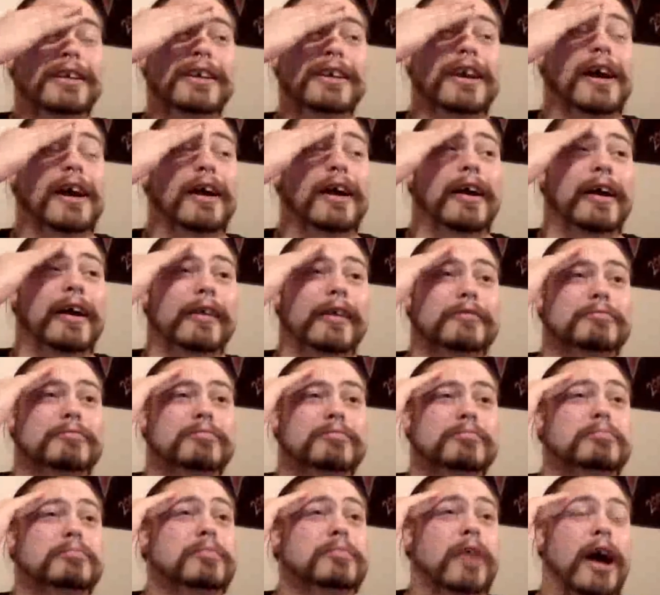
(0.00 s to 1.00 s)
Yeah,
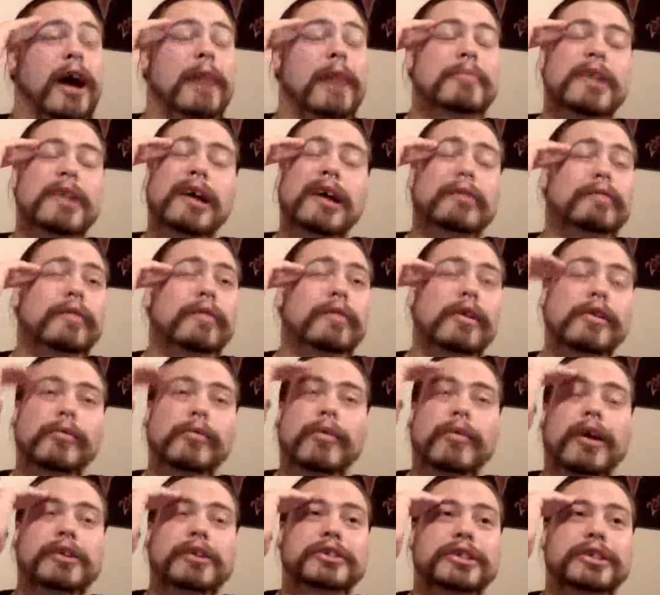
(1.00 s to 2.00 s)
I'm not fun to
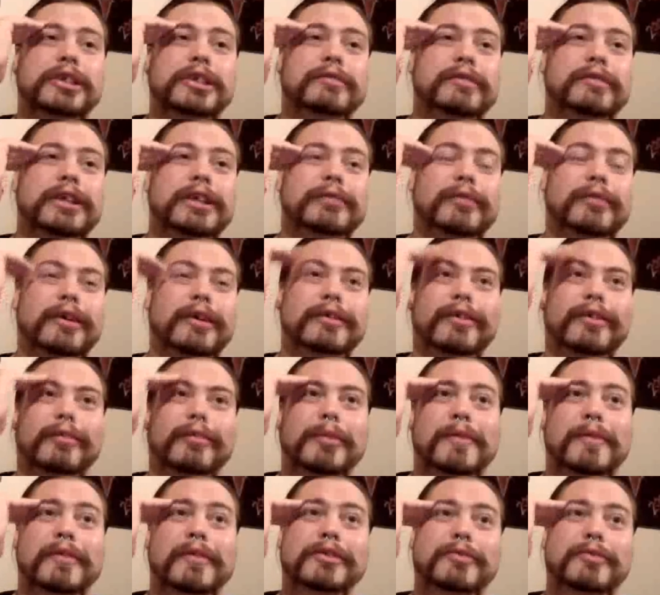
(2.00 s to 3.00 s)
watch TV with
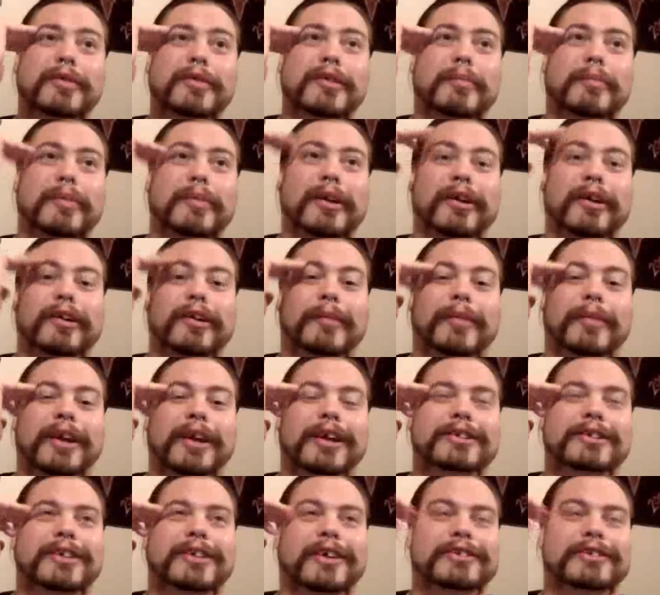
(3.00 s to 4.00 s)
or movies with apparently
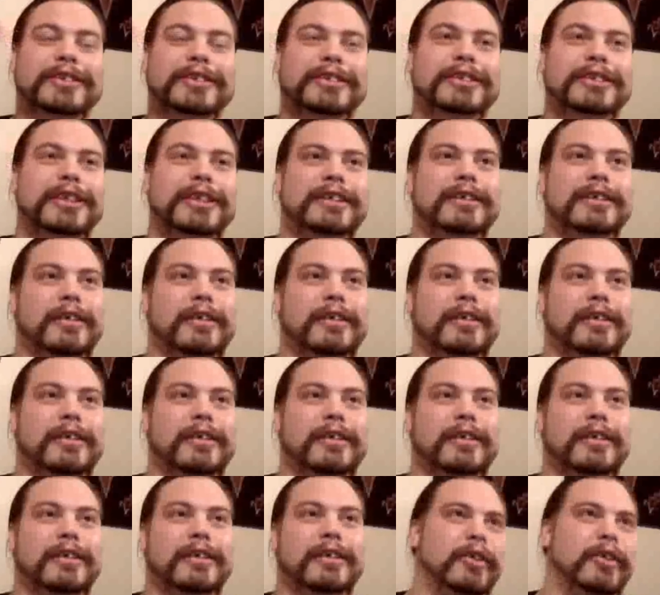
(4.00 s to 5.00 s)
because I'll just sit there.
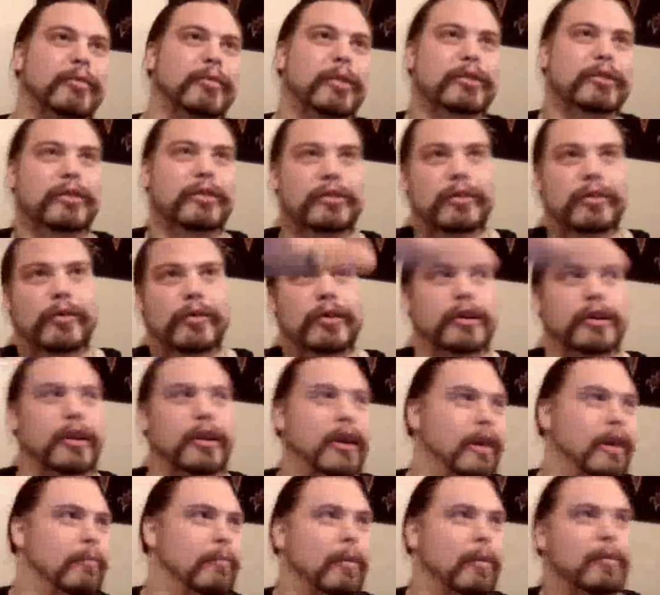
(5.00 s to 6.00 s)
Now you see what they're doing
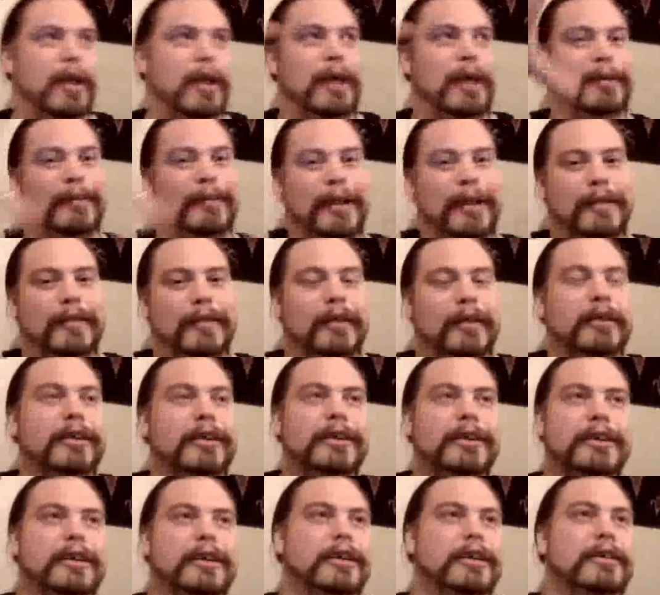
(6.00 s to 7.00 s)
here, blah blah blah blah.
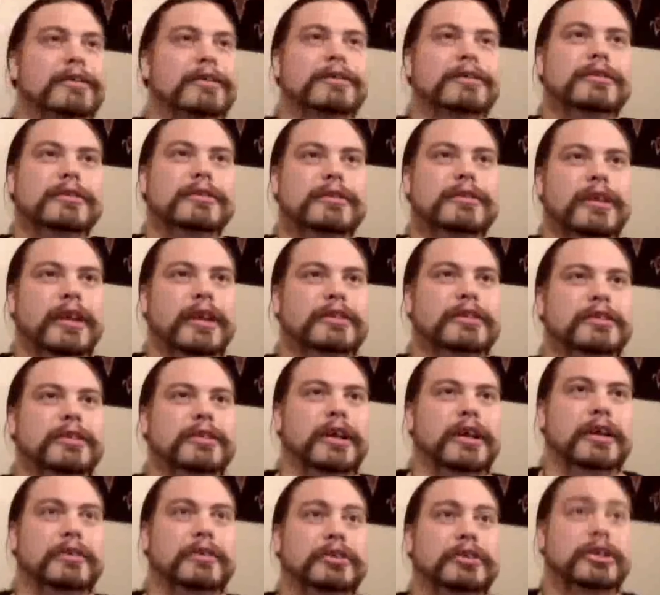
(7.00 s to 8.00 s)

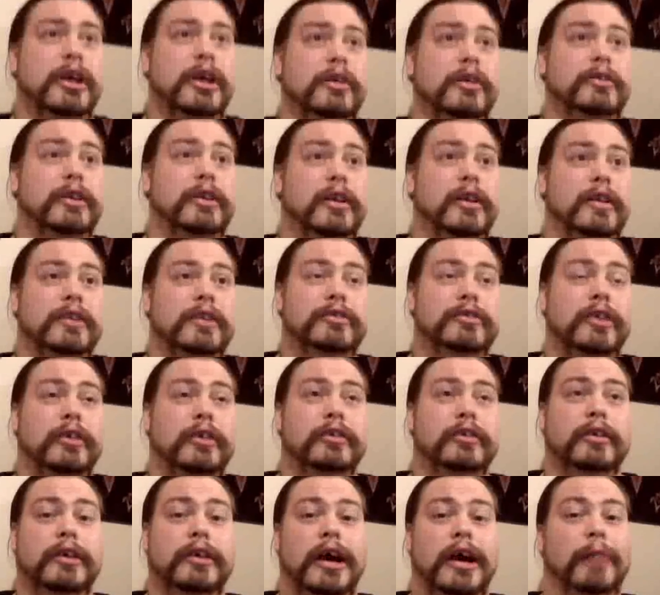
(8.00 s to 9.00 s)
It's like Sheldon in the
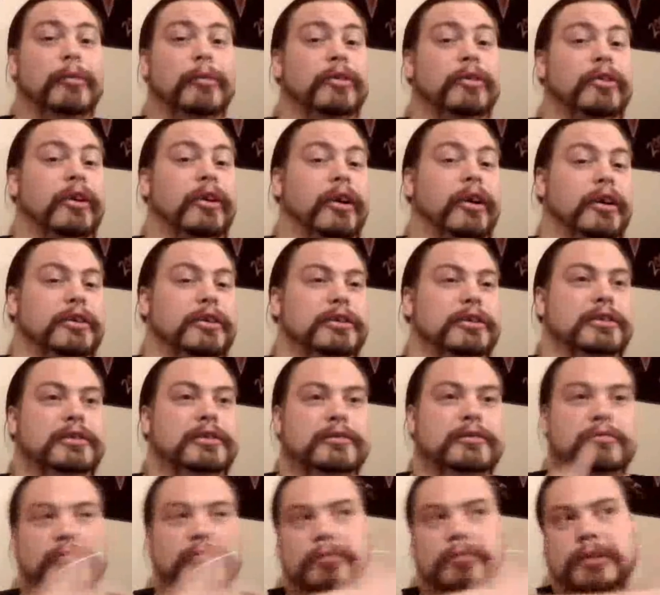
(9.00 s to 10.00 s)
Sheldon commentary.
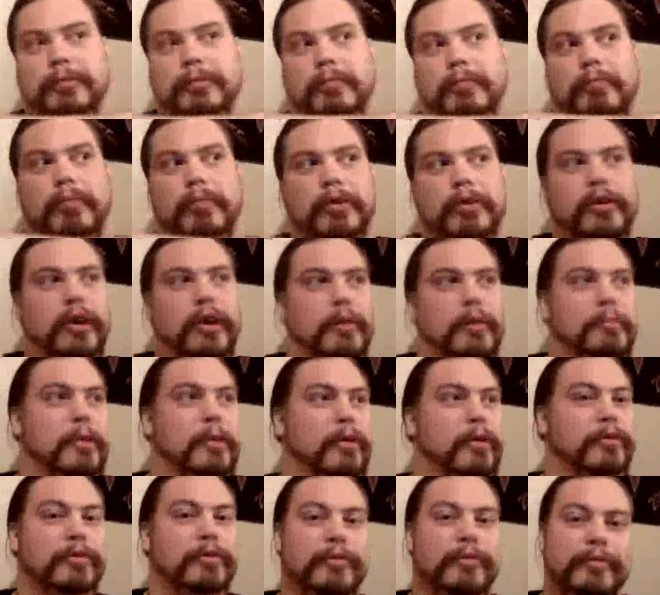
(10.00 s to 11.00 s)
Just put it on
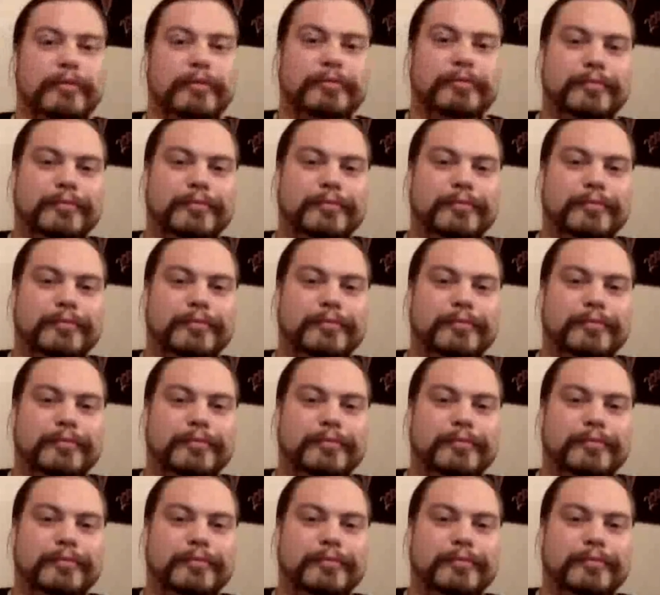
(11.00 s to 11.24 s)
mute.